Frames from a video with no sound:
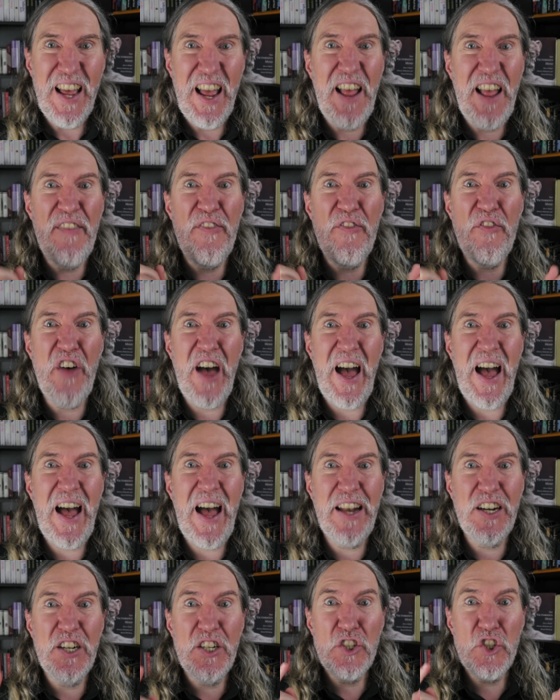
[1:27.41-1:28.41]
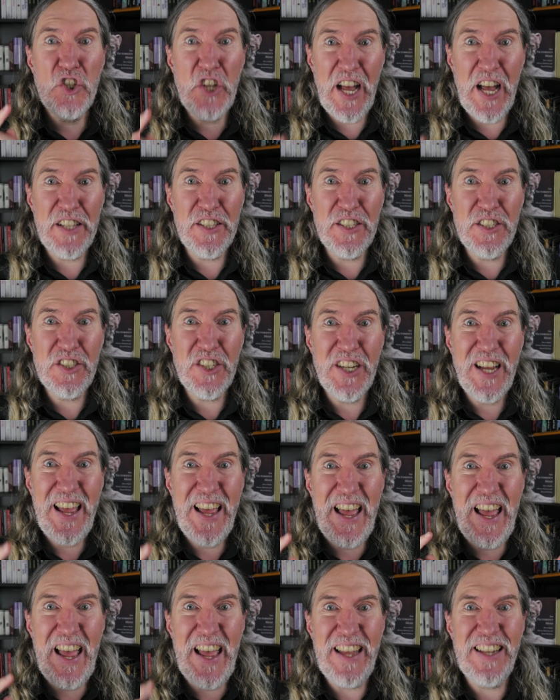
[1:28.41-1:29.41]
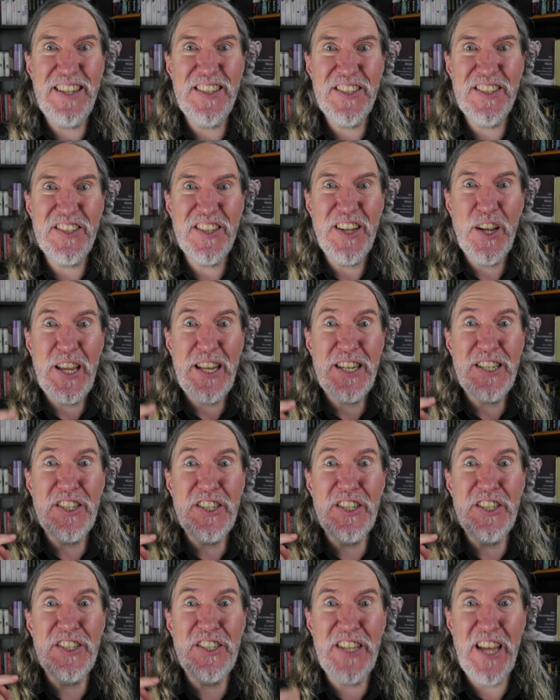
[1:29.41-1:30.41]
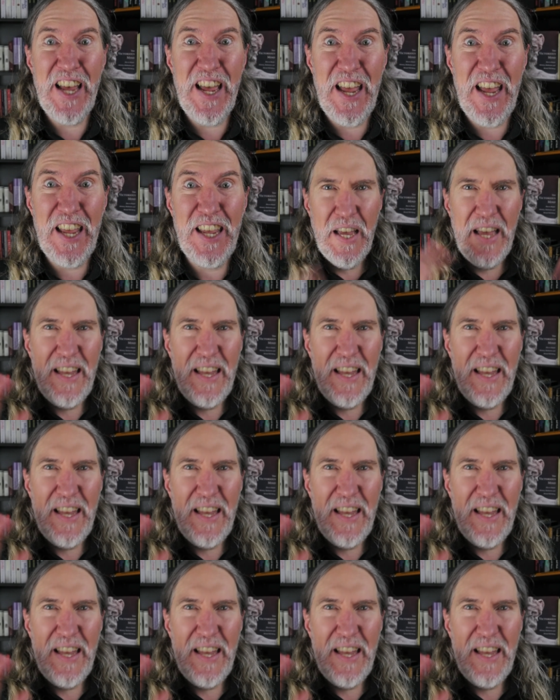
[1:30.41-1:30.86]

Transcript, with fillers: and that challenge ends today.